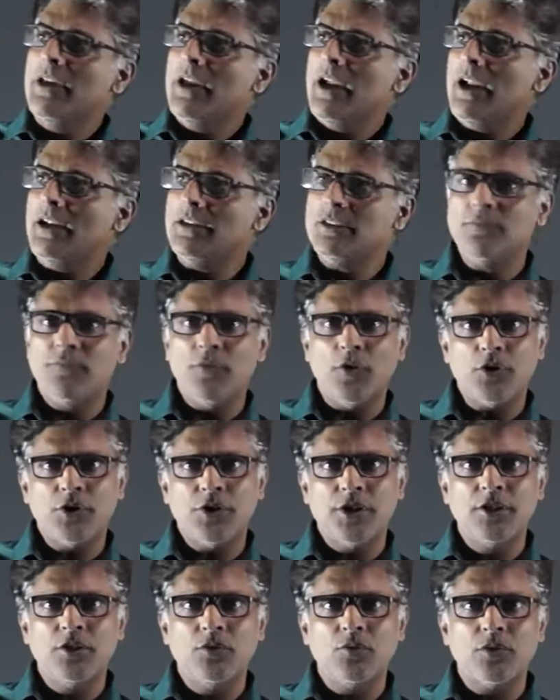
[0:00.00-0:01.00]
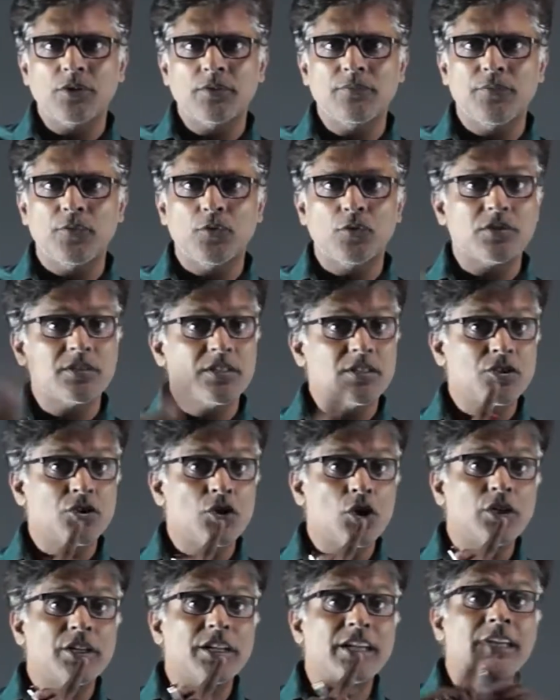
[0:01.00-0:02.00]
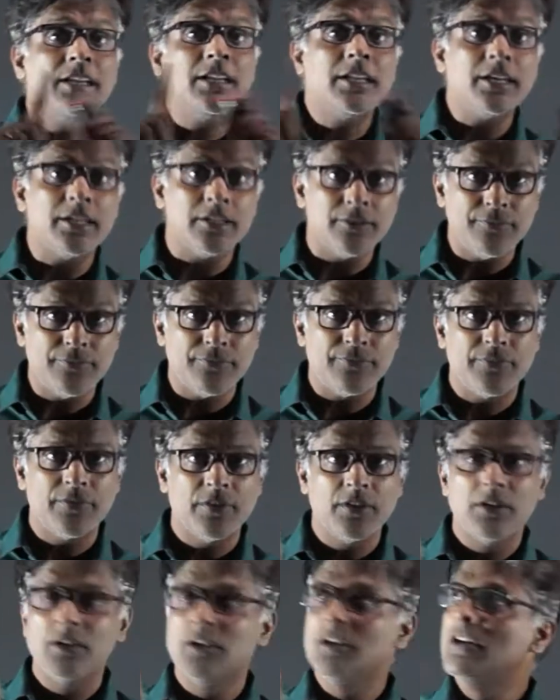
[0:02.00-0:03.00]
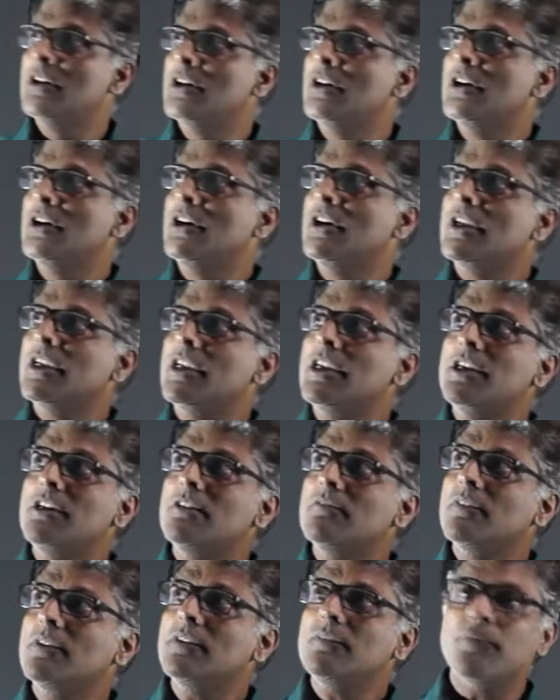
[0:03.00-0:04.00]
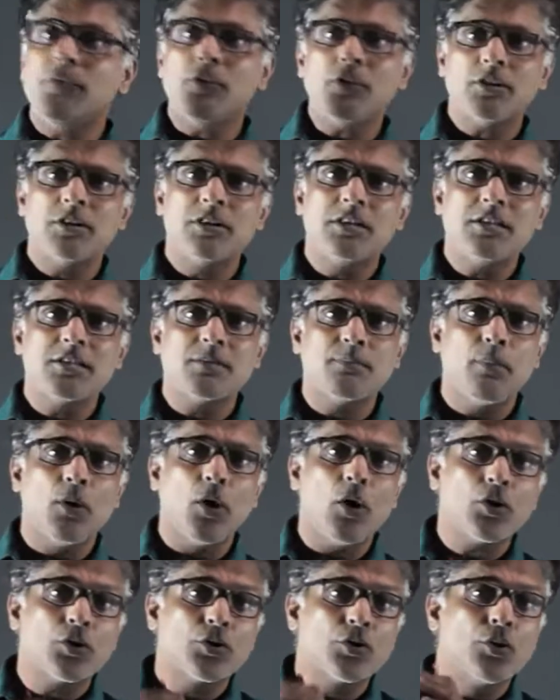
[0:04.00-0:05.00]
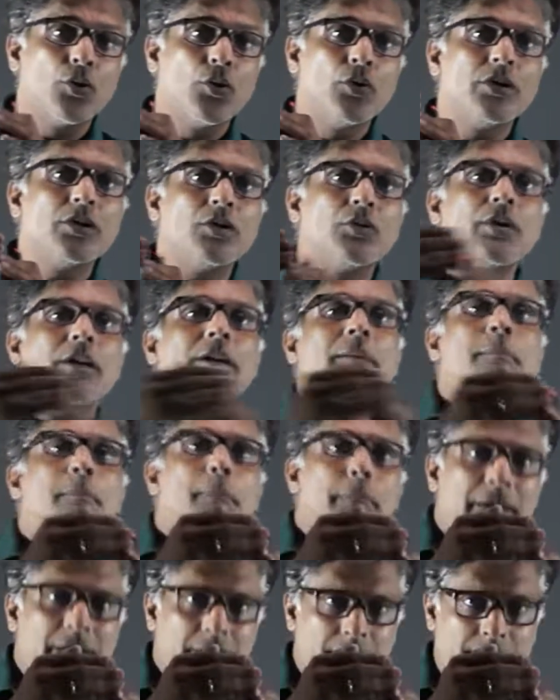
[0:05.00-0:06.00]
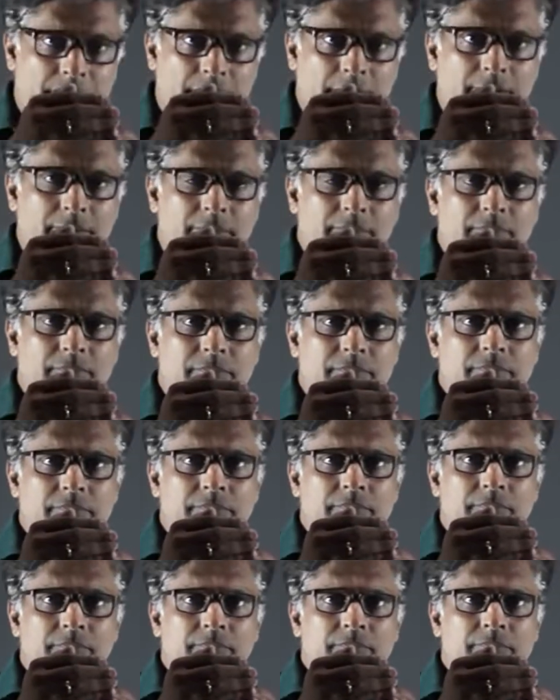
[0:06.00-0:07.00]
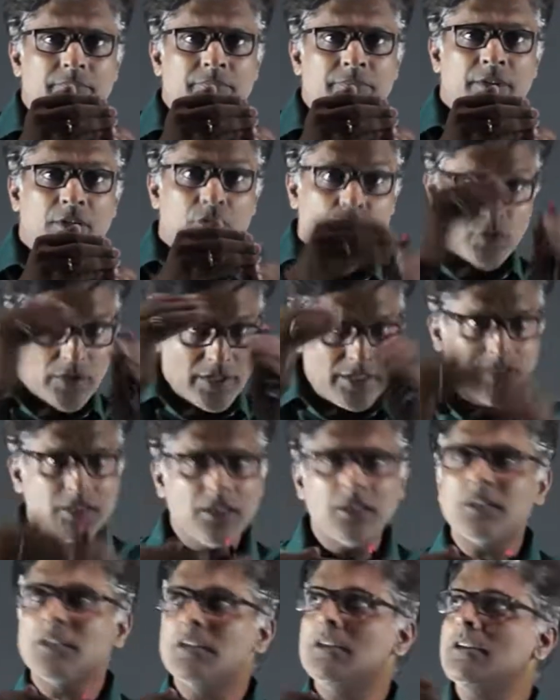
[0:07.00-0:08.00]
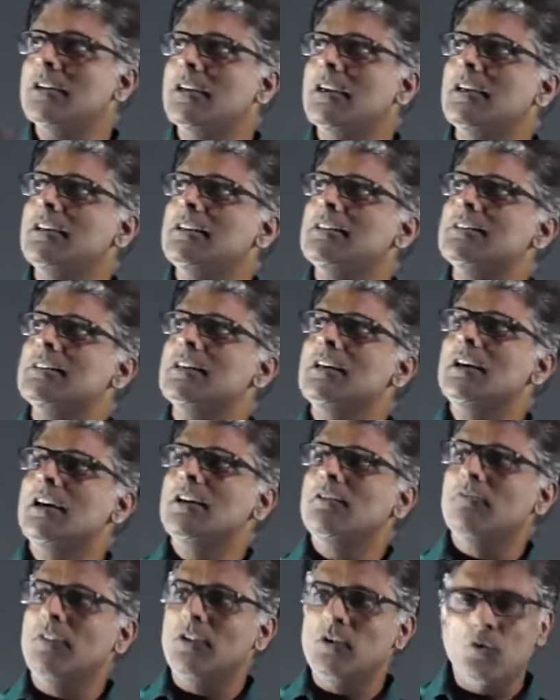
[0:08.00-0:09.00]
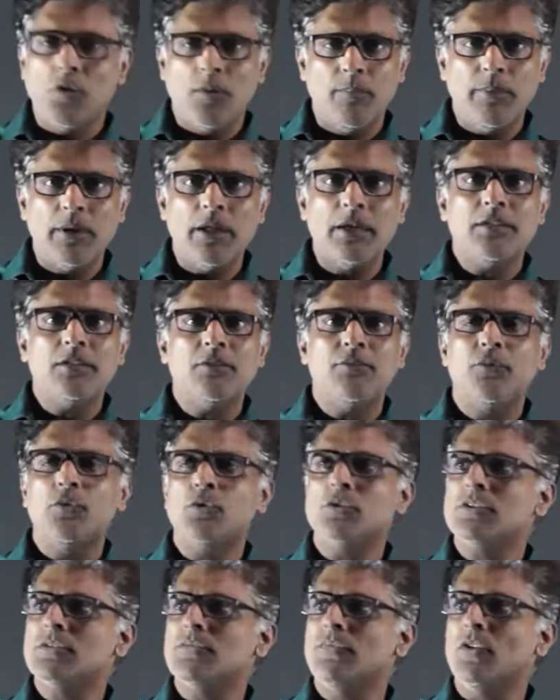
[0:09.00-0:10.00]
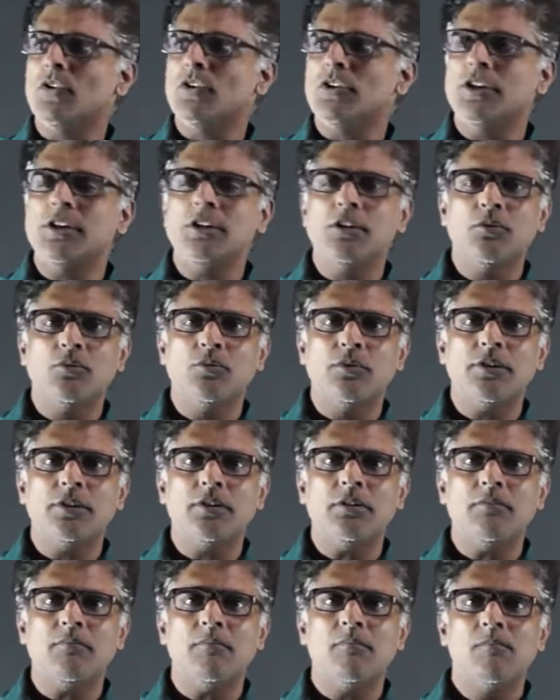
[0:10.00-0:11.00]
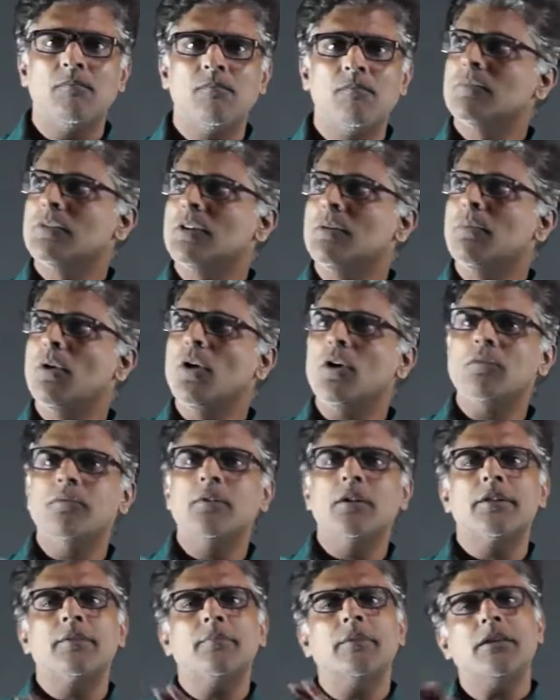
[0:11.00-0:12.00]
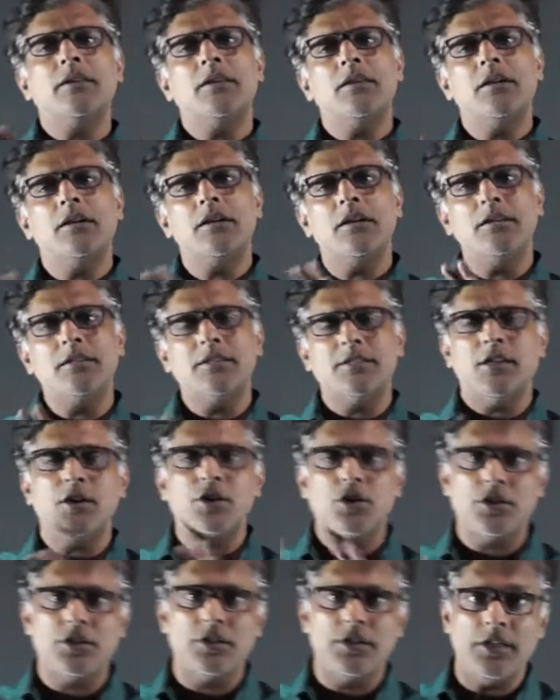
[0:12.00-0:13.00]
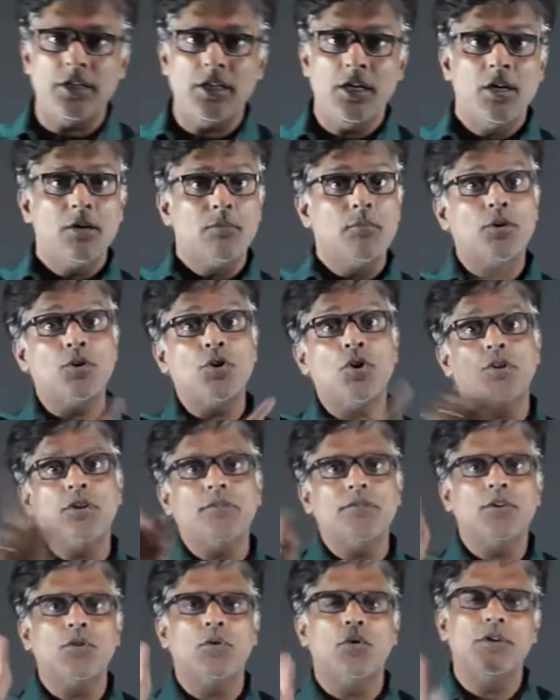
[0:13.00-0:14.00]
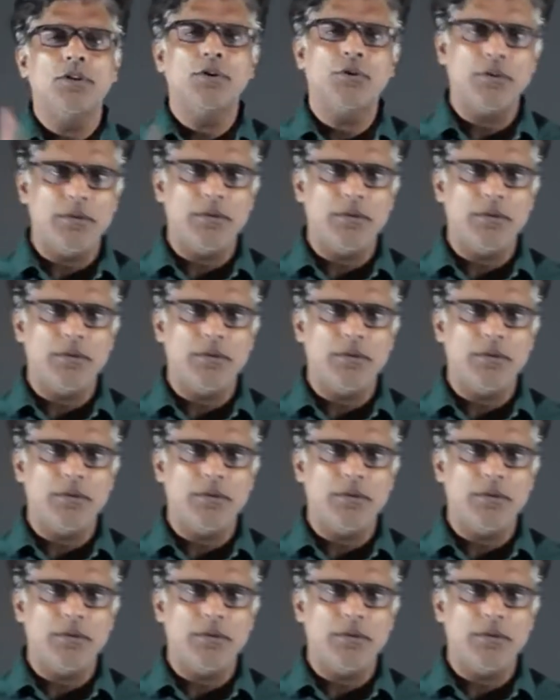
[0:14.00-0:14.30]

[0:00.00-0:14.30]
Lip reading: and the 40 Newton force is not enough even for this block to go into impending. So in the third case, when you apply the force 40 Newton, the block will remain there and stationary, but not even go into